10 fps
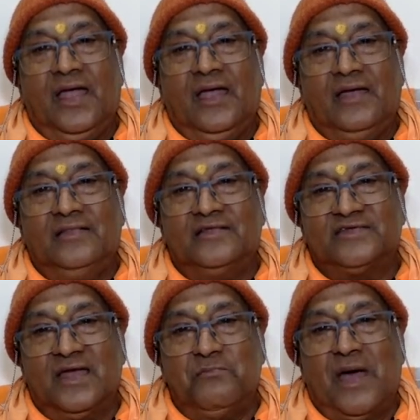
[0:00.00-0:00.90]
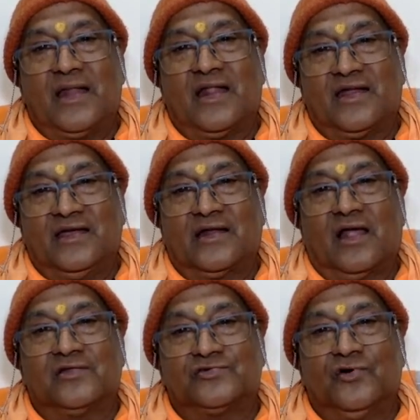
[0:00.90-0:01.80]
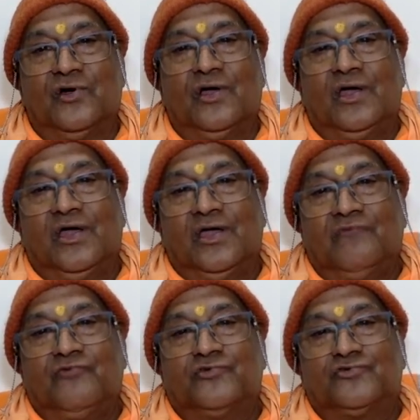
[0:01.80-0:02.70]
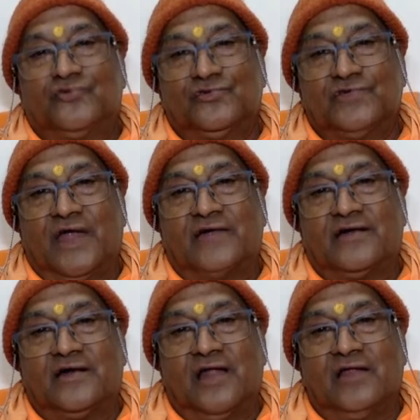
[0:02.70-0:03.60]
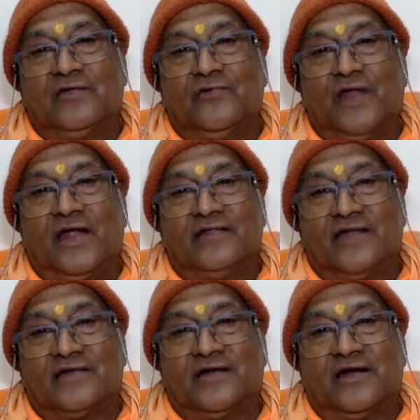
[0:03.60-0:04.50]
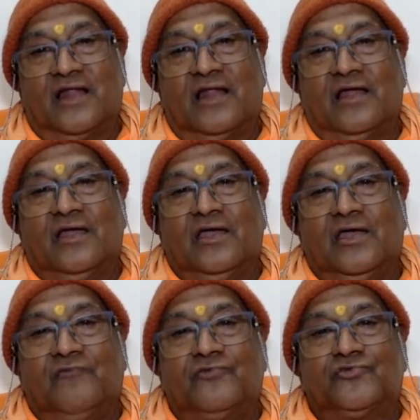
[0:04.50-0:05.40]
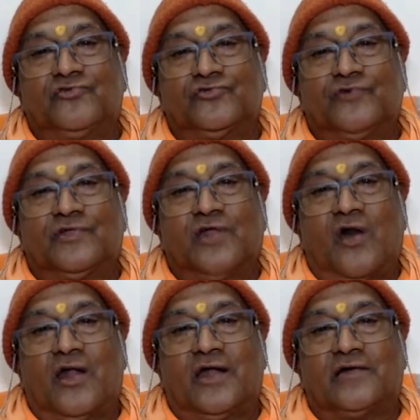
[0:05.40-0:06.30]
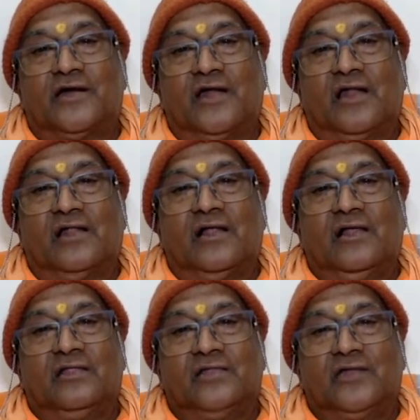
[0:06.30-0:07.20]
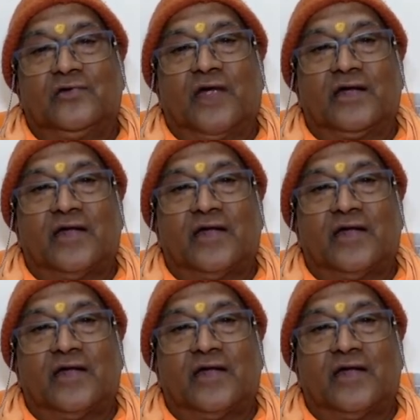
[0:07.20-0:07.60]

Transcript: in the same manner here also, if you choose the eternal, you will get the eternal. If you choose for the non-eternal, then you get